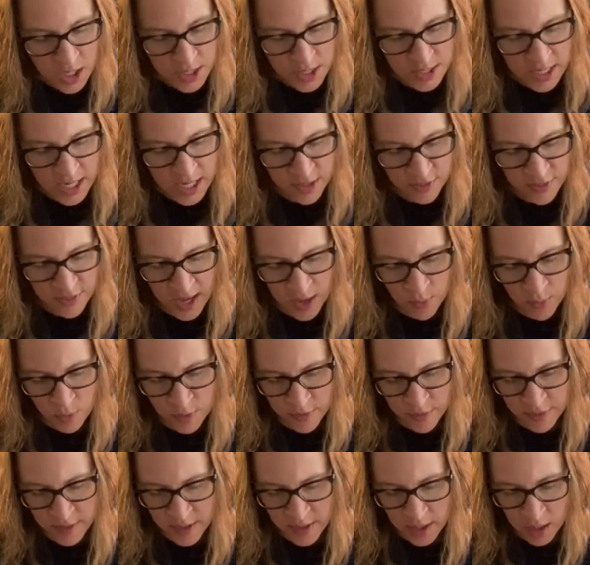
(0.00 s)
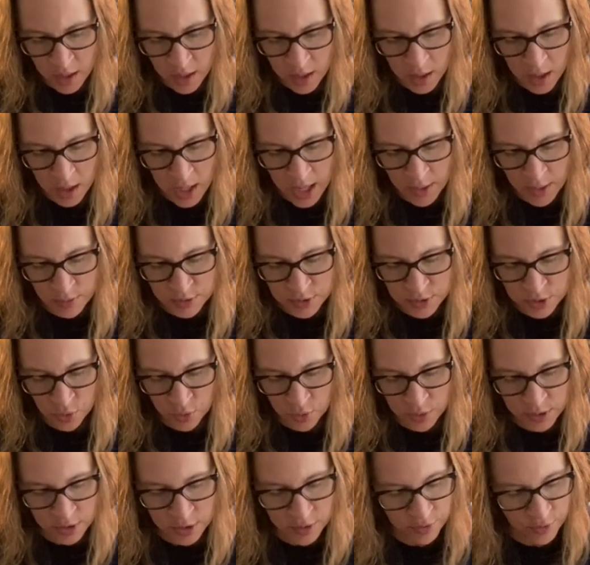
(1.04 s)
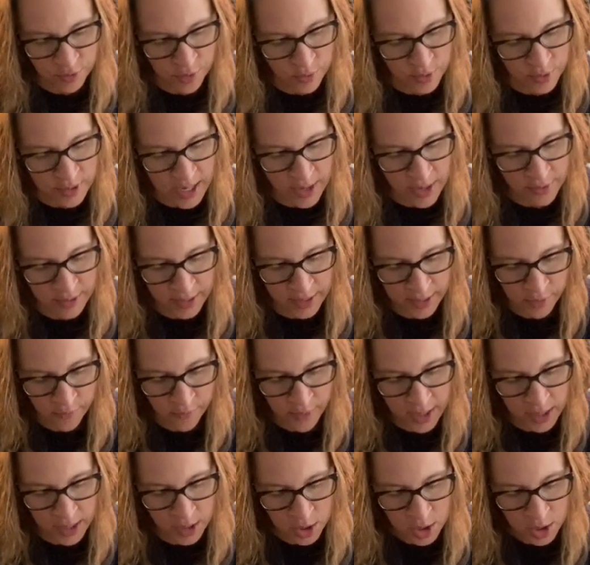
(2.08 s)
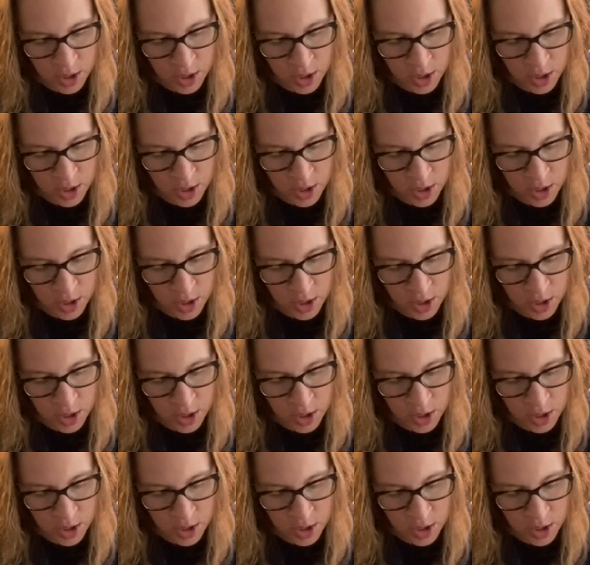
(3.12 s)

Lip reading: Take that one there. I was going to throw it out anyway.